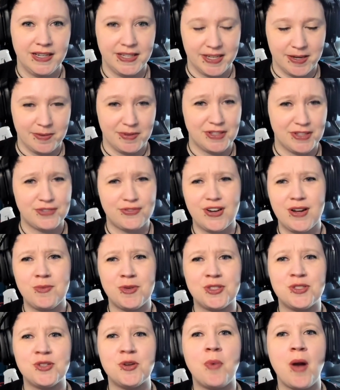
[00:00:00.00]
Um, and this frame
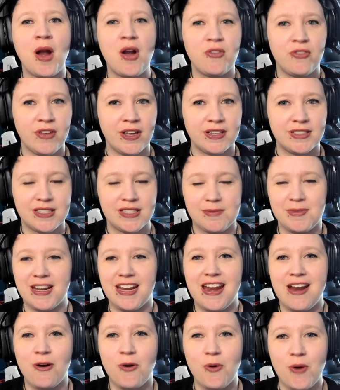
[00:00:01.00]
was so perfect. I mean,
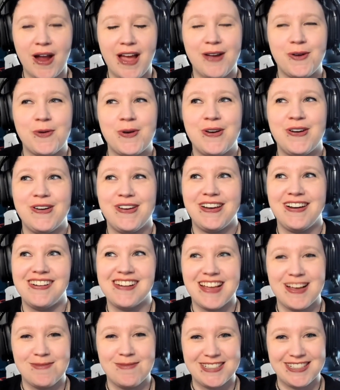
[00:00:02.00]
I, I ordered it on
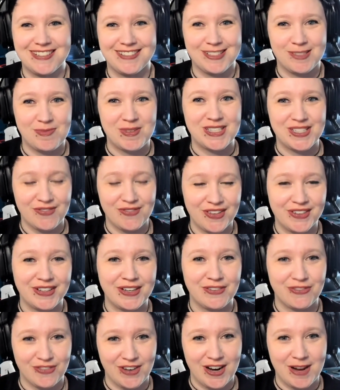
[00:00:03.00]
Amazon specifically
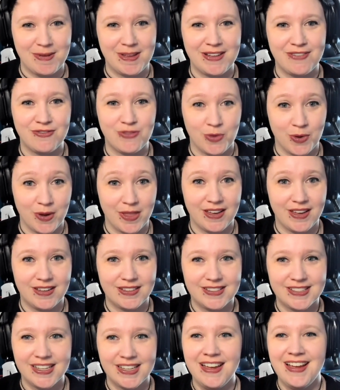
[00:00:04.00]
to frame it for
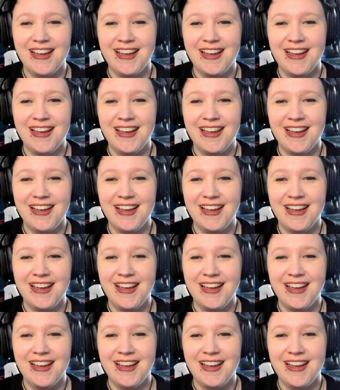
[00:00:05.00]
this,